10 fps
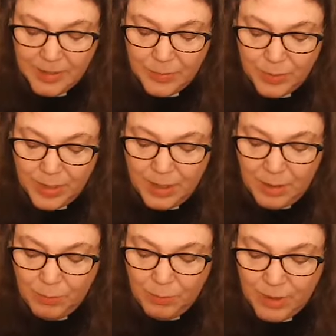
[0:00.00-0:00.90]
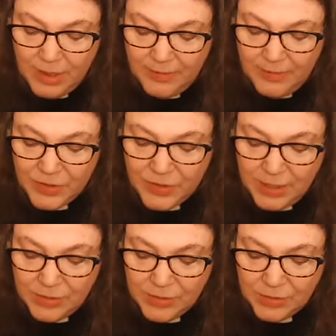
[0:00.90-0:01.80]
to bring a word of
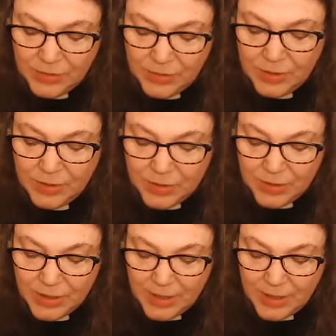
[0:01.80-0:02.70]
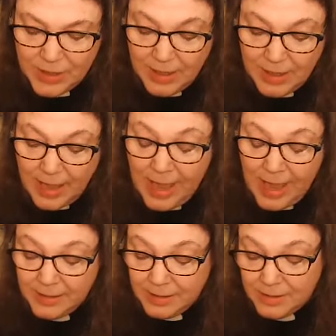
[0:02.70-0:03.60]
change to the church
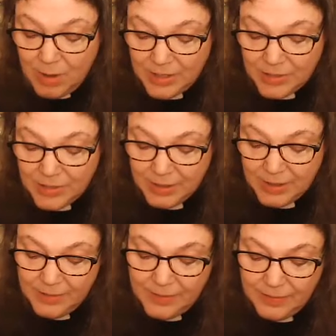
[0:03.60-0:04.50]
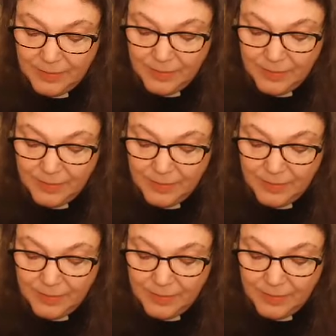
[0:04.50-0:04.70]
and to Washington.